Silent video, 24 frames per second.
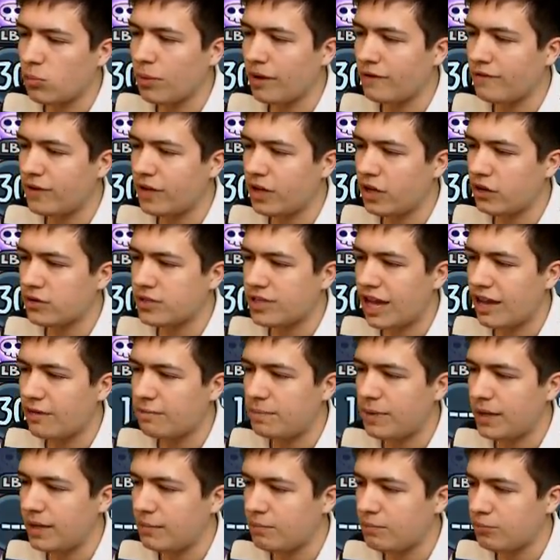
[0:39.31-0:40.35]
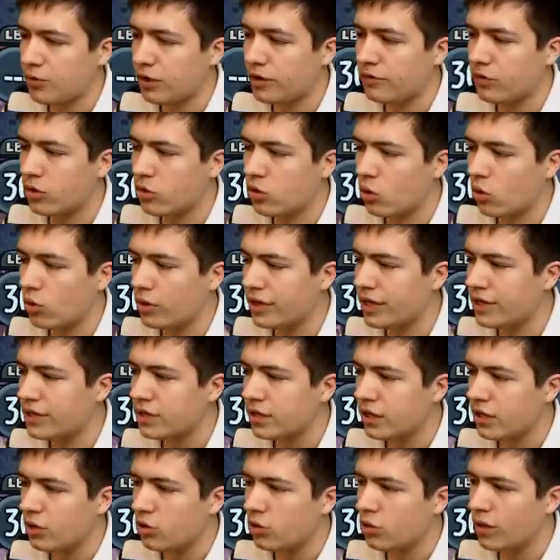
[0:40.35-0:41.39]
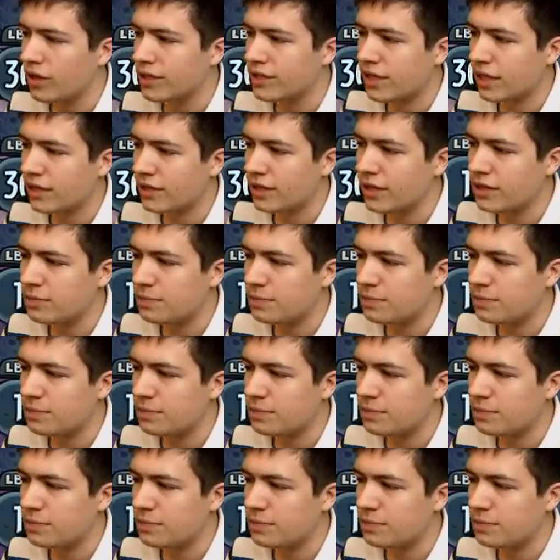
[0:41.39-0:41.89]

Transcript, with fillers: all my videos have been pre-recorded. Oh, let's get